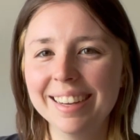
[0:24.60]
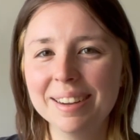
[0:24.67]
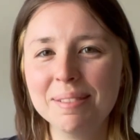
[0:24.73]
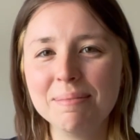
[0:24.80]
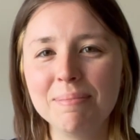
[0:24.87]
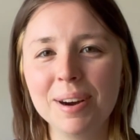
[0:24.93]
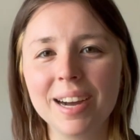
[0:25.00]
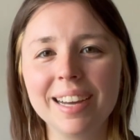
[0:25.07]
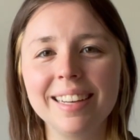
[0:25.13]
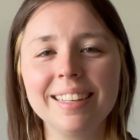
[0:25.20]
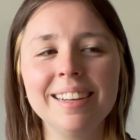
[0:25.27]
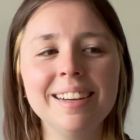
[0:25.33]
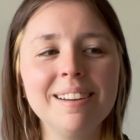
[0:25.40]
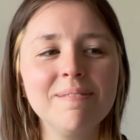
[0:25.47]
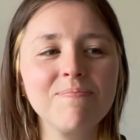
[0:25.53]

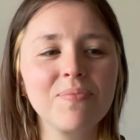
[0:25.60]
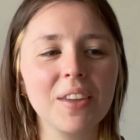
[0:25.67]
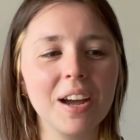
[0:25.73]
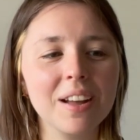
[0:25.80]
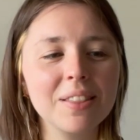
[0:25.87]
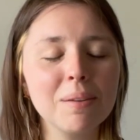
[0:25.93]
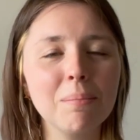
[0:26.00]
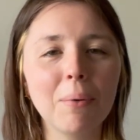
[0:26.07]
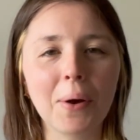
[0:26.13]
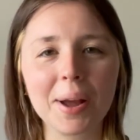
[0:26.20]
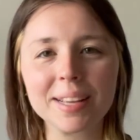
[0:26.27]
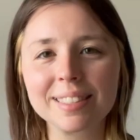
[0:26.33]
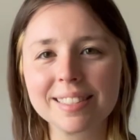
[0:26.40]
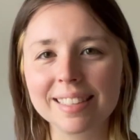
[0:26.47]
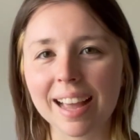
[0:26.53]
But on the
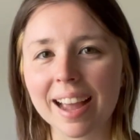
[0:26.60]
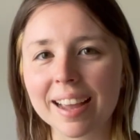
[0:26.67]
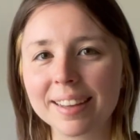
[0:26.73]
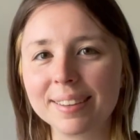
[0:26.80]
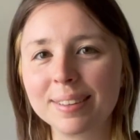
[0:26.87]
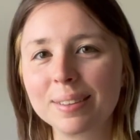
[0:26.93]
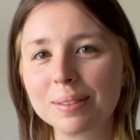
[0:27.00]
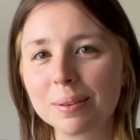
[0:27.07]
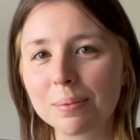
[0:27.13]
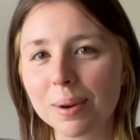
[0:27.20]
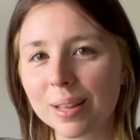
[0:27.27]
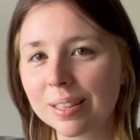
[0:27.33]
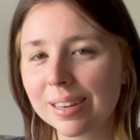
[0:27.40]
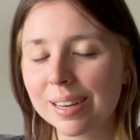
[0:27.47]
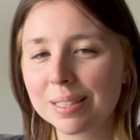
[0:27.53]
bright side, the
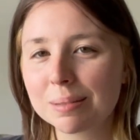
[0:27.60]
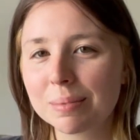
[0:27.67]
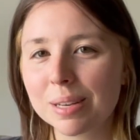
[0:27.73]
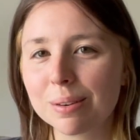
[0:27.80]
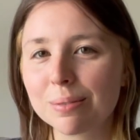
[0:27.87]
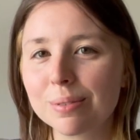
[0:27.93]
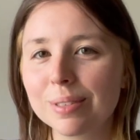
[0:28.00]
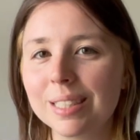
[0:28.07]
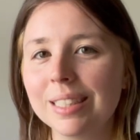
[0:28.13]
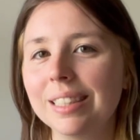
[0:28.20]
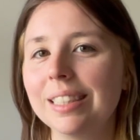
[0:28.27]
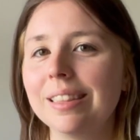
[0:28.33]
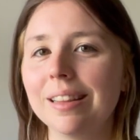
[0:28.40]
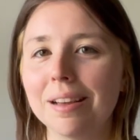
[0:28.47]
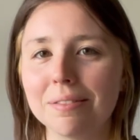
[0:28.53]
weather has been
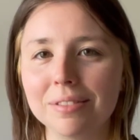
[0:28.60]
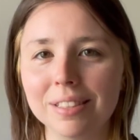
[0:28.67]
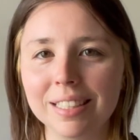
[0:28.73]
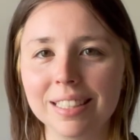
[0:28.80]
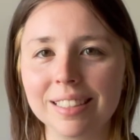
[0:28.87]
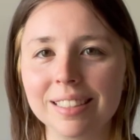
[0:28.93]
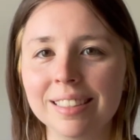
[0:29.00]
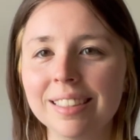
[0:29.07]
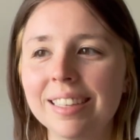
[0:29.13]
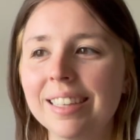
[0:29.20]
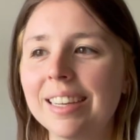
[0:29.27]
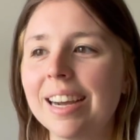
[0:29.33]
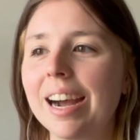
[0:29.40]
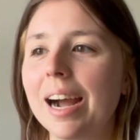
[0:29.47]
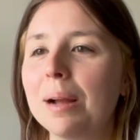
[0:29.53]
really lovely.
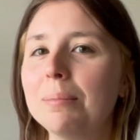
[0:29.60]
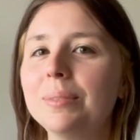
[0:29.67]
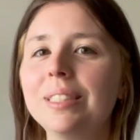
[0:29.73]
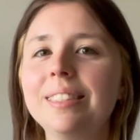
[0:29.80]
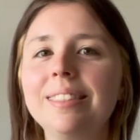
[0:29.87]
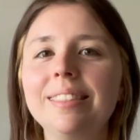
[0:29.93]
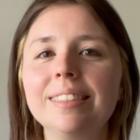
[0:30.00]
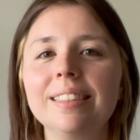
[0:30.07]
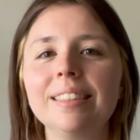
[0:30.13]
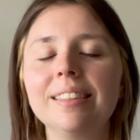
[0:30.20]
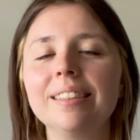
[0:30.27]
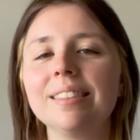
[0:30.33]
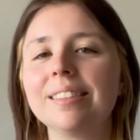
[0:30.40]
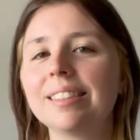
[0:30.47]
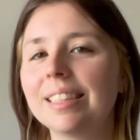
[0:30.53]
I'm
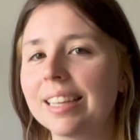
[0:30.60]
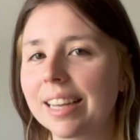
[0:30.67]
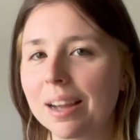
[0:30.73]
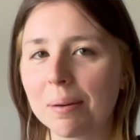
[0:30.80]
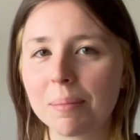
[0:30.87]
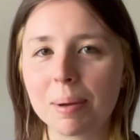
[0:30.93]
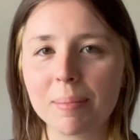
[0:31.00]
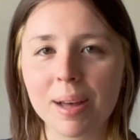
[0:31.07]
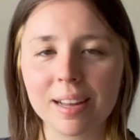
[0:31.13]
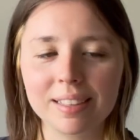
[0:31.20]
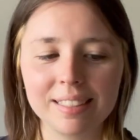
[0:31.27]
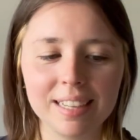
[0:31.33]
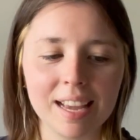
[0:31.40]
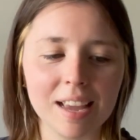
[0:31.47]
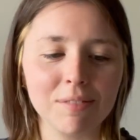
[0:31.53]
still sitting out on my
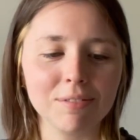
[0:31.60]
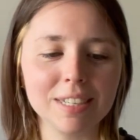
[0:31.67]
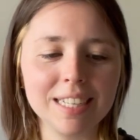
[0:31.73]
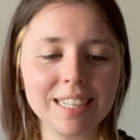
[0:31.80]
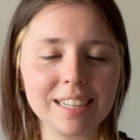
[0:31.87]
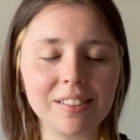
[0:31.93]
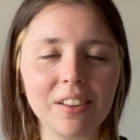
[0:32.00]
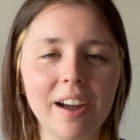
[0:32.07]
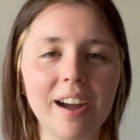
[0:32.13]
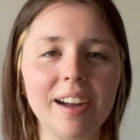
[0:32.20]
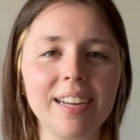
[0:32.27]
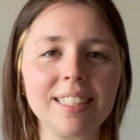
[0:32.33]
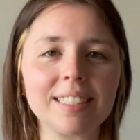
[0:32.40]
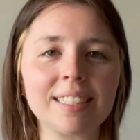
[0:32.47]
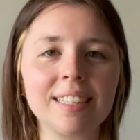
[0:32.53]
balcony and reading a
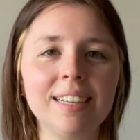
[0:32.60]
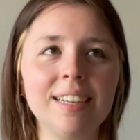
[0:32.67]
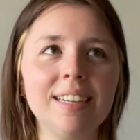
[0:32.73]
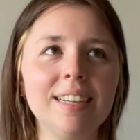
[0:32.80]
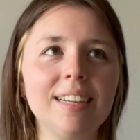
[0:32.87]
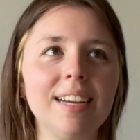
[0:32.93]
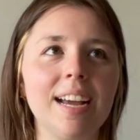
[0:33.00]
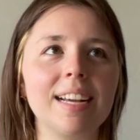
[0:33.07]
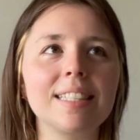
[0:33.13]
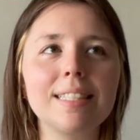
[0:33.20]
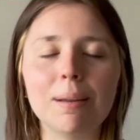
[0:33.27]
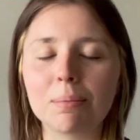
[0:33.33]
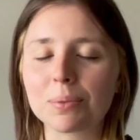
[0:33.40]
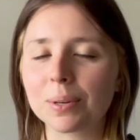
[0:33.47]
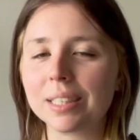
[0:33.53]
lot,
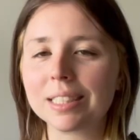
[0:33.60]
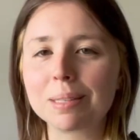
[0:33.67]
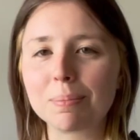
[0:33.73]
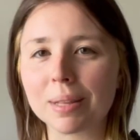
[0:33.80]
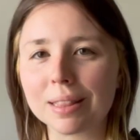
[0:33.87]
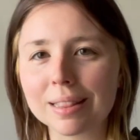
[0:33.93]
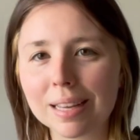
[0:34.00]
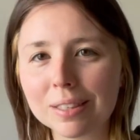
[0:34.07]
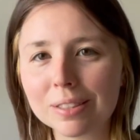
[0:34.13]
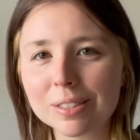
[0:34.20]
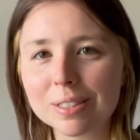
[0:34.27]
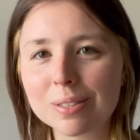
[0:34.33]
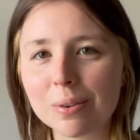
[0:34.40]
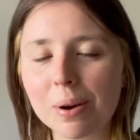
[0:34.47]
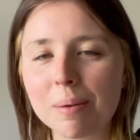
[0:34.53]
except when it's been
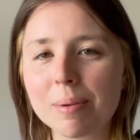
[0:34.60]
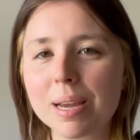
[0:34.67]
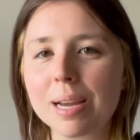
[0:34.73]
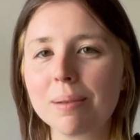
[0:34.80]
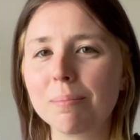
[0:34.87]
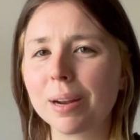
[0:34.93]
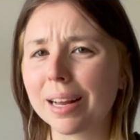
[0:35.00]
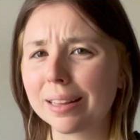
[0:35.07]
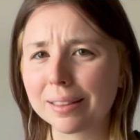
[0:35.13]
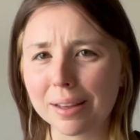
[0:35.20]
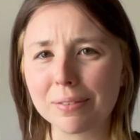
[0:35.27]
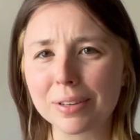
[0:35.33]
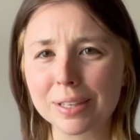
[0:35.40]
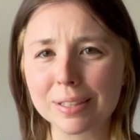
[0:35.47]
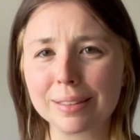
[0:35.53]
thunderstorming, but I
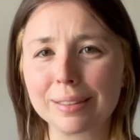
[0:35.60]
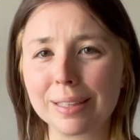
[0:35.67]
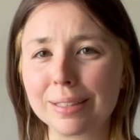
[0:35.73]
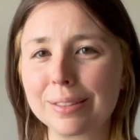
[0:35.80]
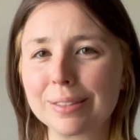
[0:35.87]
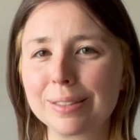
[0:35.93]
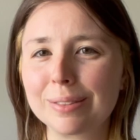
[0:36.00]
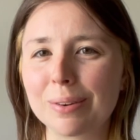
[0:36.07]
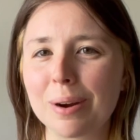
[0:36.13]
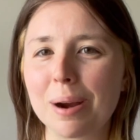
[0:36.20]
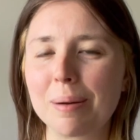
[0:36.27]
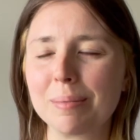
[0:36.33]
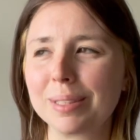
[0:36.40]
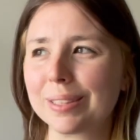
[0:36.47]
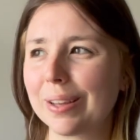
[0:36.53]
love a good
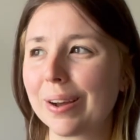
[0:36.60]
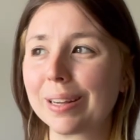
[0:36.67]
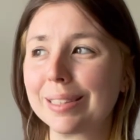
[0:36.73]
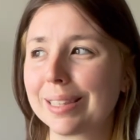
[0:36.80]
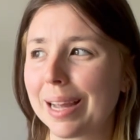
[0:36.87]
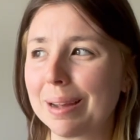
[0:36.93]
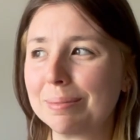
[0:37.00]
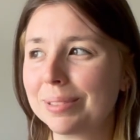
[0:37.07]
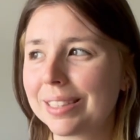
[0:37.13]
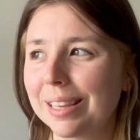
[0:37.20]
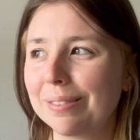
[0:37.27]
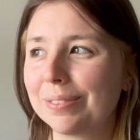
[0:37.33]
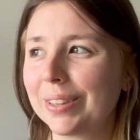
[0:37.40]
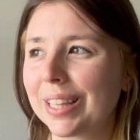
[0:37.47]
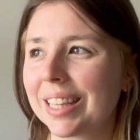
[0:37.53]
thunderstorm as long as I'm
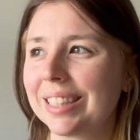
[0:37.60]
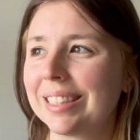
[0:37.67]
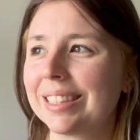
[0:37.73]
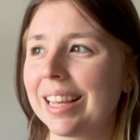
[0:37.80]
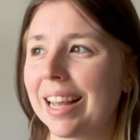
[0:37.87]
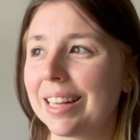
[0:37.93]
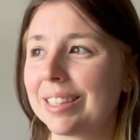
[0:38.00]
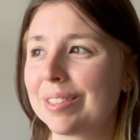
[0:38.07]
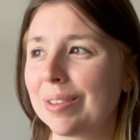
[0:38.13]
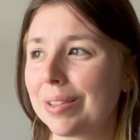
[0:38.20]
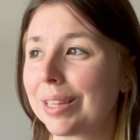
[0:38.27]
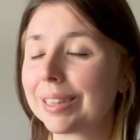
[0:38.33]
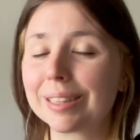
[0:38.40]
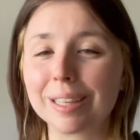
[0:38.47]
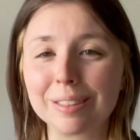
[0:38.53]
safely inside, so
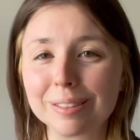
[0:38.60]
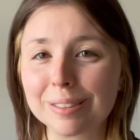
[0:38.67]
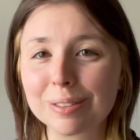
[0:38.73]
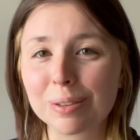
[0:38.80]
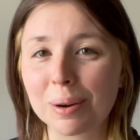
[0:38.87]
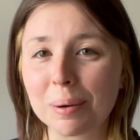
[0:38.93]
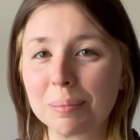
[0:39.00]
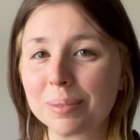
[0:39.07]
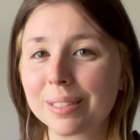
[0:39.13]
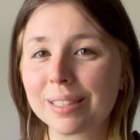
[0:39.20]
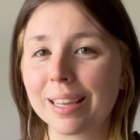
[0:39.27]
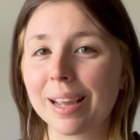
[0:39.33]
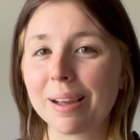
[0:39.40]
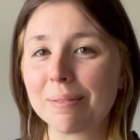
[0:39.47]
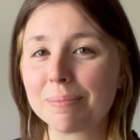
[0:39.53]
the thunderstorms
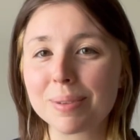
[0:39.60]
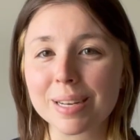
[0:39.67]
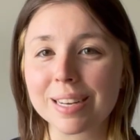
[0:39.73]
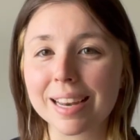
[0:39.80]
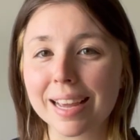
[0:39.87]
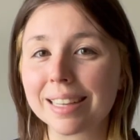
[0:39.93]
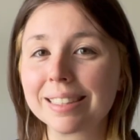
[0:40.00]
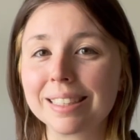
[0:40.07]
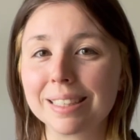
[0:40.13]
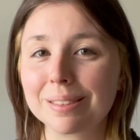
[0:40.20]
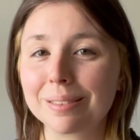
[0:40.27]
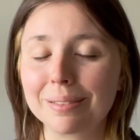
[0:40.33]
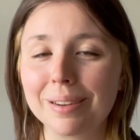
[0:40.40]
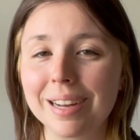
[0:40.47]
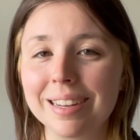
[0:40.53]
have been nice
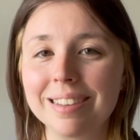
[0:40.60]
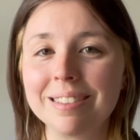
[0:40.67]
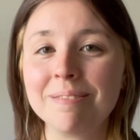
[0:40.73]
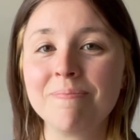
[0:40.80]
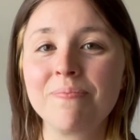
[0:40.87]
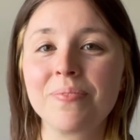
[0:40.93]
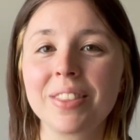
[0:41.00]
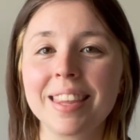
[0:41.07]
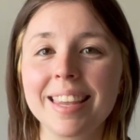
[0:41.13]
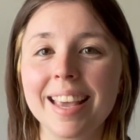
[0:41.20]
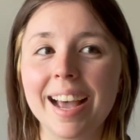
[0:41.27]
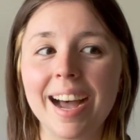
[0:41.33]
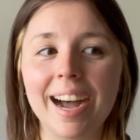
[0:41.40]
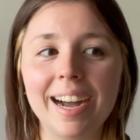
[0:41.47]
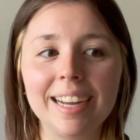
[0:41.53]
as well.
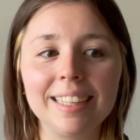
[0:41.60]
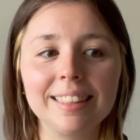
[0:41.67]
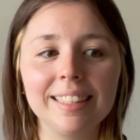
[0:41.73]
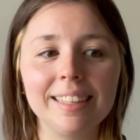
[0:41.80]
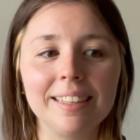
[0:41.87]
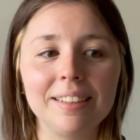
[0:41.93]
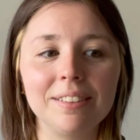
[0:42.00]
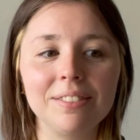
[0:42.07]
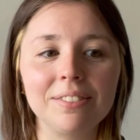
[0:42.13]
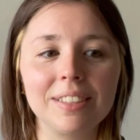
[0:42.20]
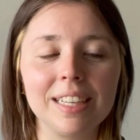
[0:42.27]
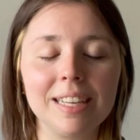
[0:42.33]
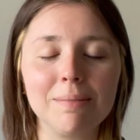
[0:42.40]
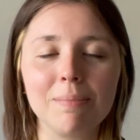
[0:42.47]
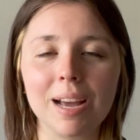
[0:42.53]
I live
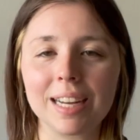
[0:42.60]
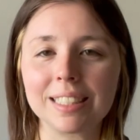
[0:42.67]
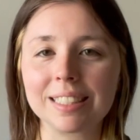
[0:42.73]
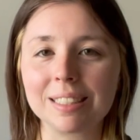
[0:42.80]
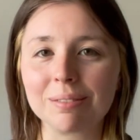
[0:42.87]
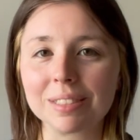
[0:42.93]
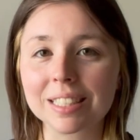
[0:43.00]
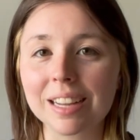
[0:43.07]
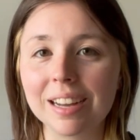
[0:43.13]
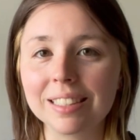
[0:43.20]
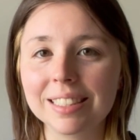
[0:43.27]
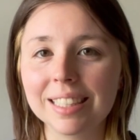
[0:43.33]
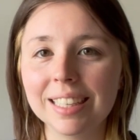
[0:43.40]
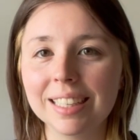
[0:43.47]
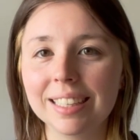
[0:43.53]
in Madison,
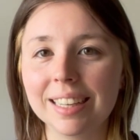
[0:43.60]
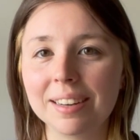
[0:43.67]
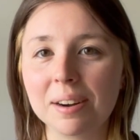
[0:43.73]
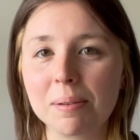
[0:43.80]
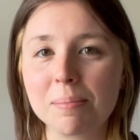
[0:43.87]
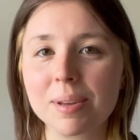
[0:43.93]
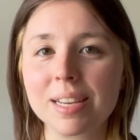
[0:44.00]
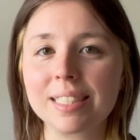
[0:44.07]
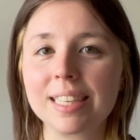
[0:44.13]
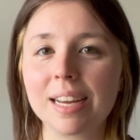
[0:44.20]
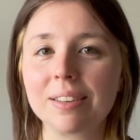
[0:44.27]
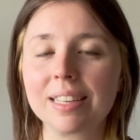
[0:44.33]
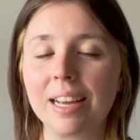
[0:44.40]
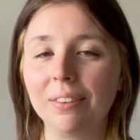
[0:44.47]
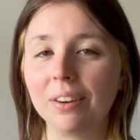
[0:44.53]
Wisconsin, and our big
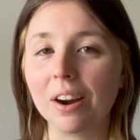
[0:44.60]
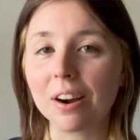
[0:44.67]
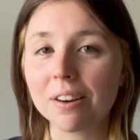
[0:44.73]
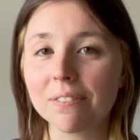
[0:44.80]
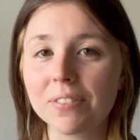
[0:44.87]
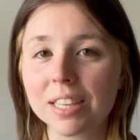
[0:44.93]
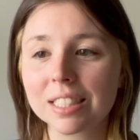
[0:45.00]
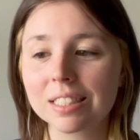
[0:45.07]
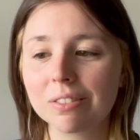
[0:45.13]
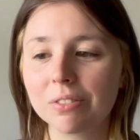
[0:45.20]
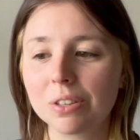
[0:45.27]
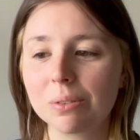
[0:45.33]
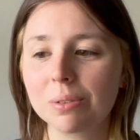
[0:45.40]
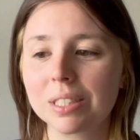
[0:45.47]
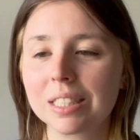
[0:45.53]
downtown art
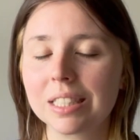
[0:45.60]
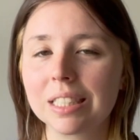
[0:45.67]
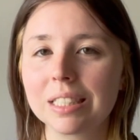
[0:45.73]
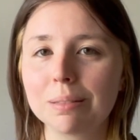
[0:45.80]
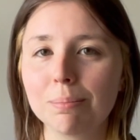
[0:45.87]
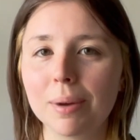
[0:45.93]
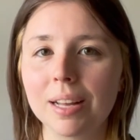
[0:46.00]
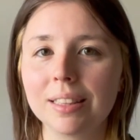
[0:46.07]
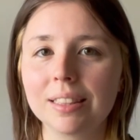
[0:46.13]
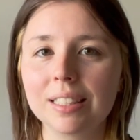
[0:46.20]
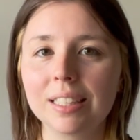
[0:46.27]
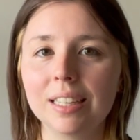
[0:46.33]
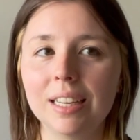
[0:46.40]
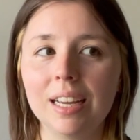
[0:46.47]
festival was this month.